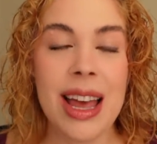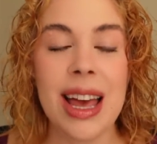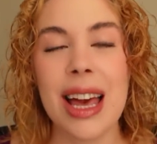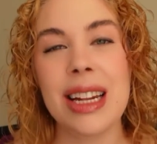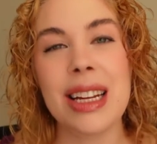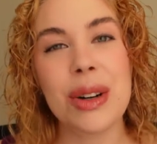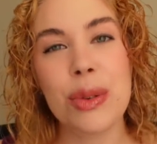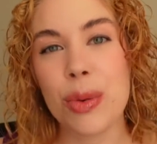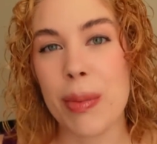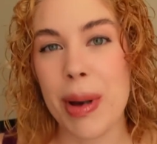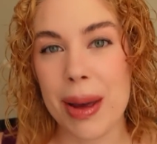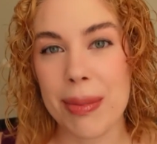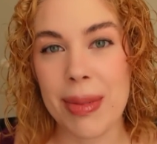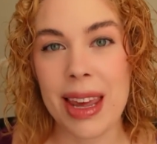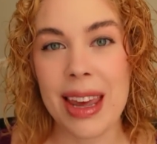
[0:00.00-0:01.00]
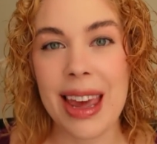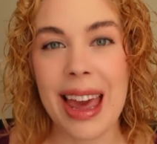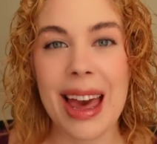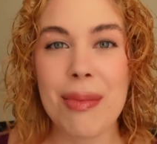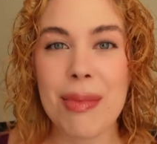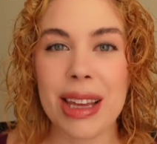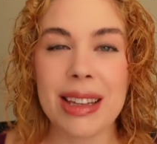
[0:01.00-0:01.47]
and it'll remind me
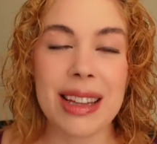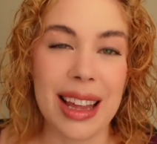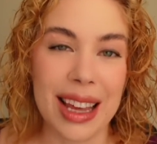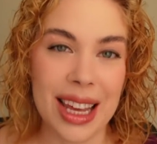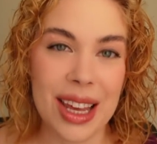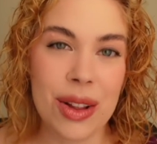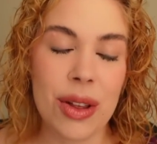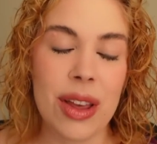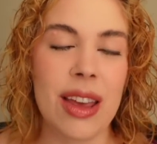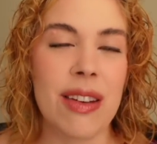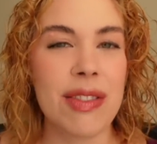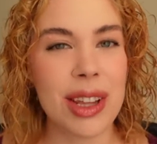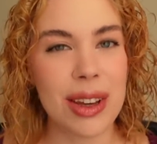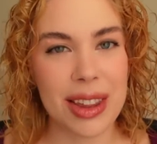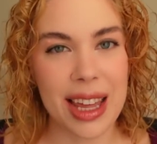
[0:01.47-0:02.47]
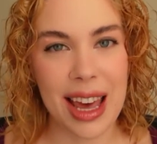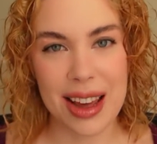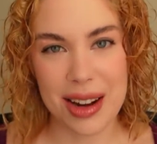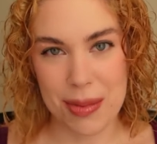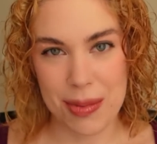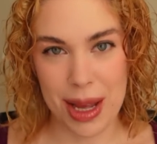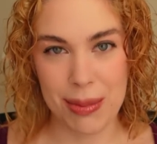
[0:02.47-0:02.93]
and my client if they're late
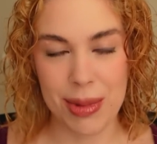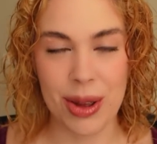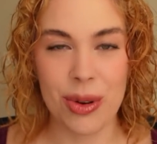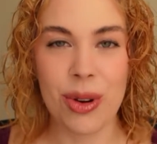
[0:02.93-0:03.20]
on a payment,